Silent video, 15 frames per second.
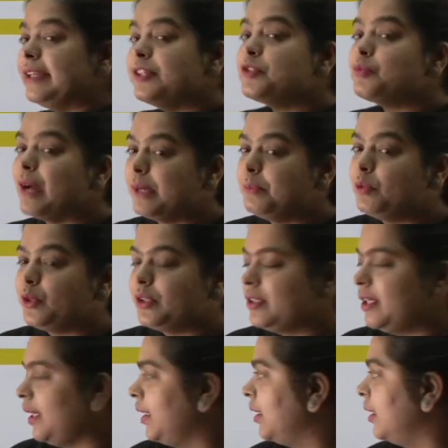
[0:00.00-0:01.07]
is one more
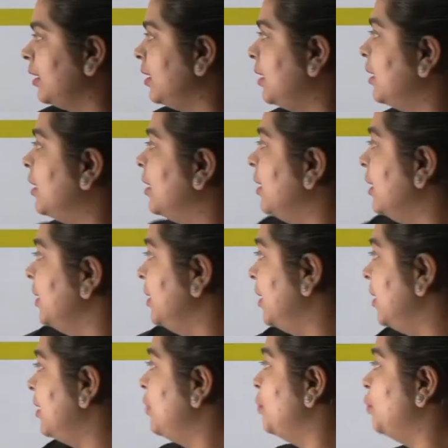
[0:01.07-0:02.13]
thing.
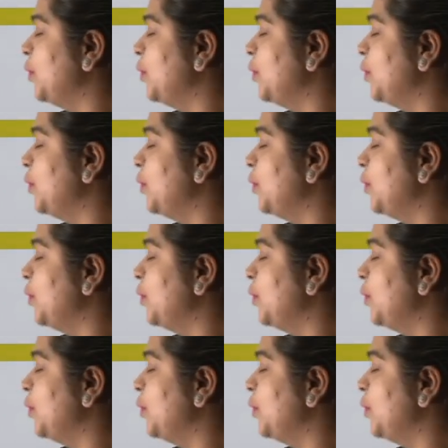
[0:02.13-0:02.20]
The